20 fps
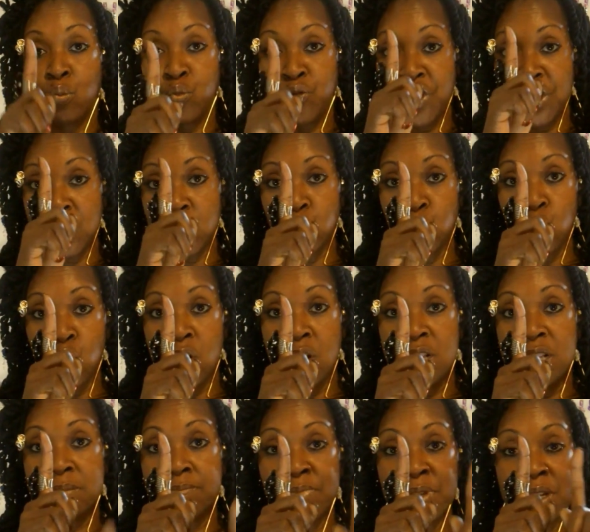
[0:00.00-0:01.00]
this
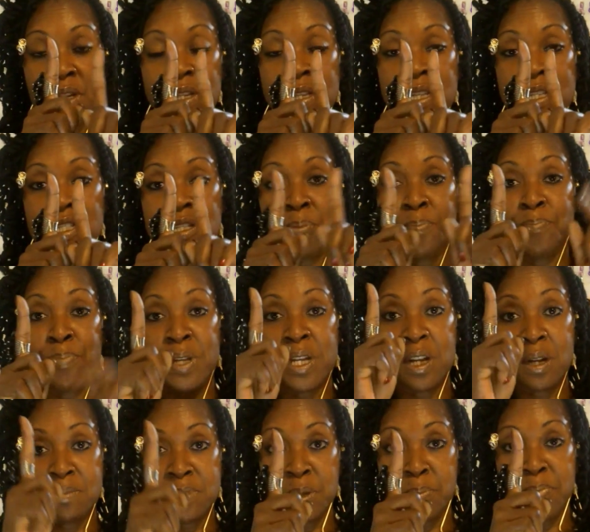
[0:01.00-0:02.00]
one
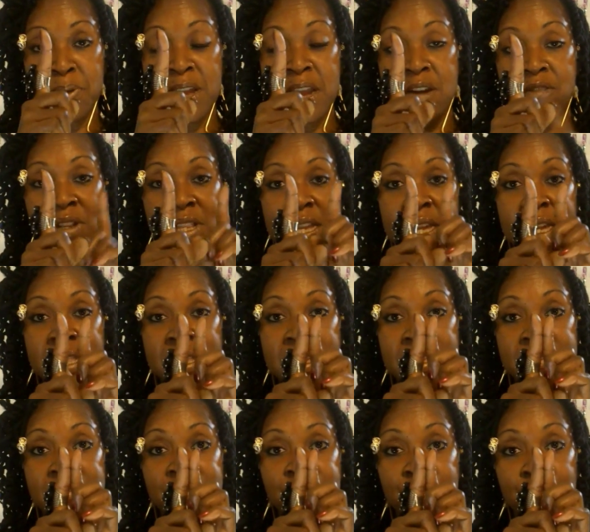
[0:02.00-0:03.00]
becomes a parent, and
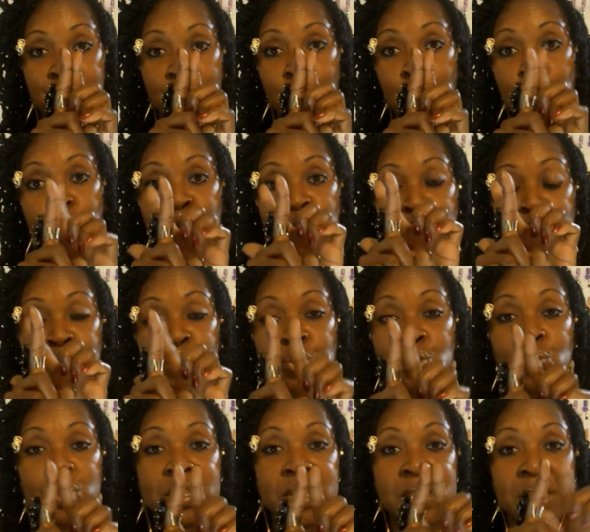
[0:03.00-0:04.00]
it grows
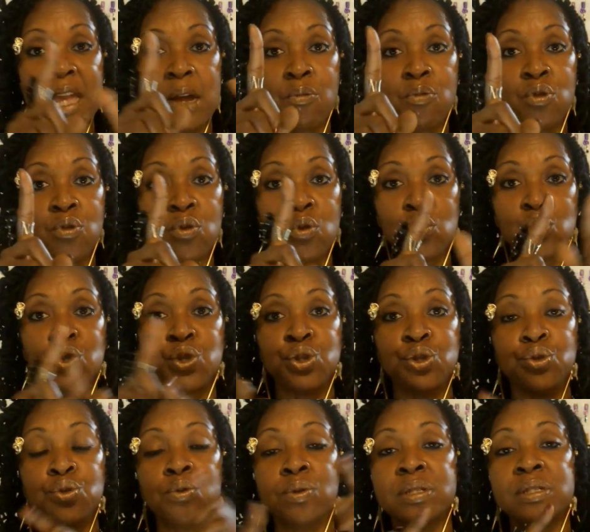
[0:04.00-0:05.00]
two, and then that one grows
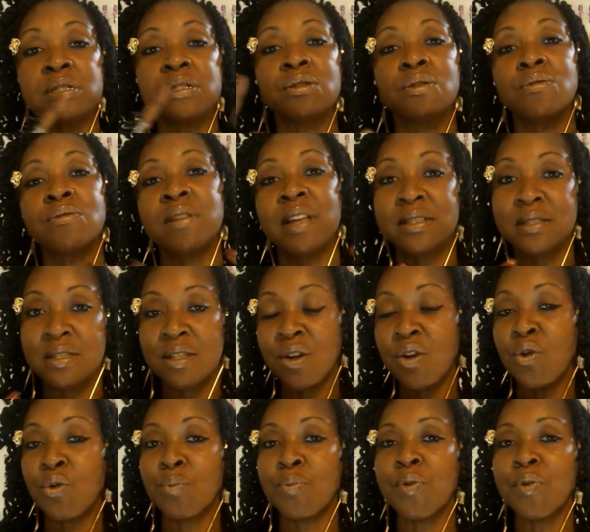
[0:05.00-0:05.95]
two, and so that's the whole